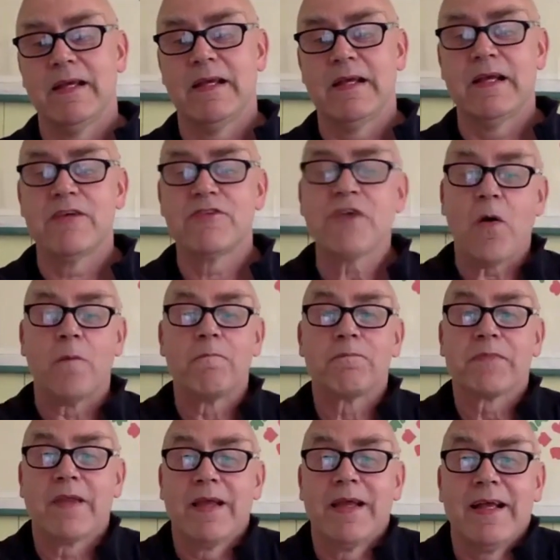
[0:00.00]
So
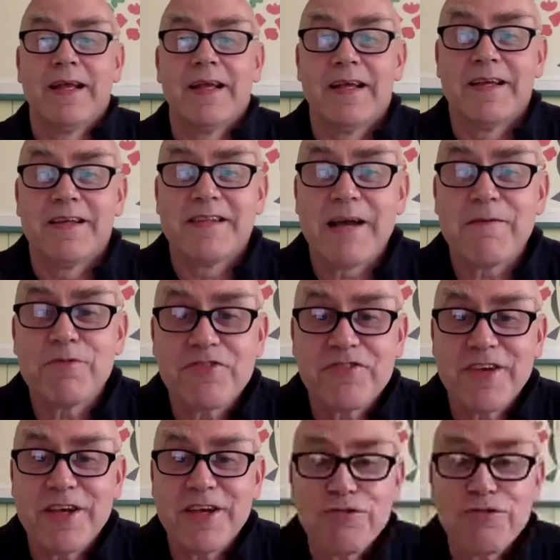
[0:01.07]
that was session